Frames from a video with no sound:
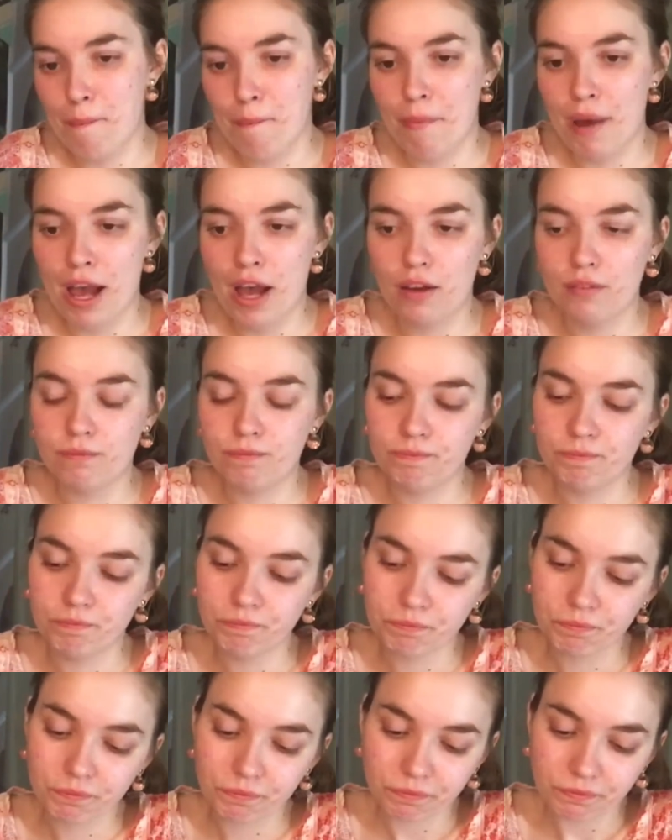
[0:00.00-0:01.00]
but
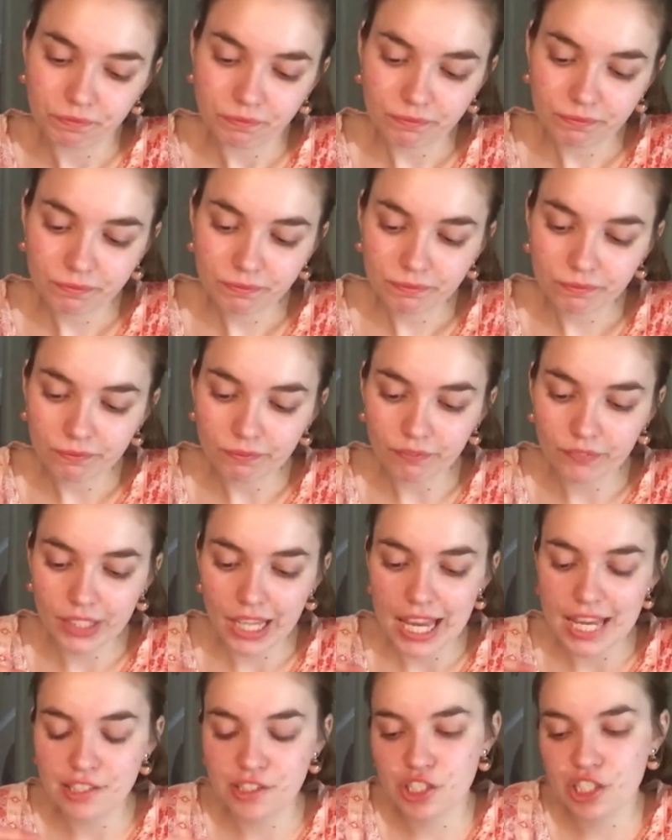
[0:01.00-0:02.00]

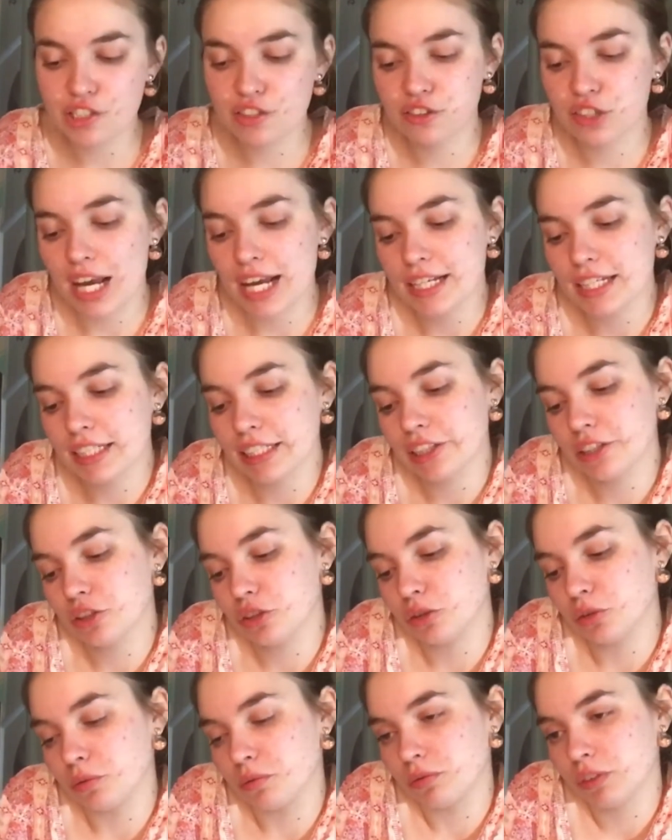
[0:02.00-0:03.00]
it's just like a little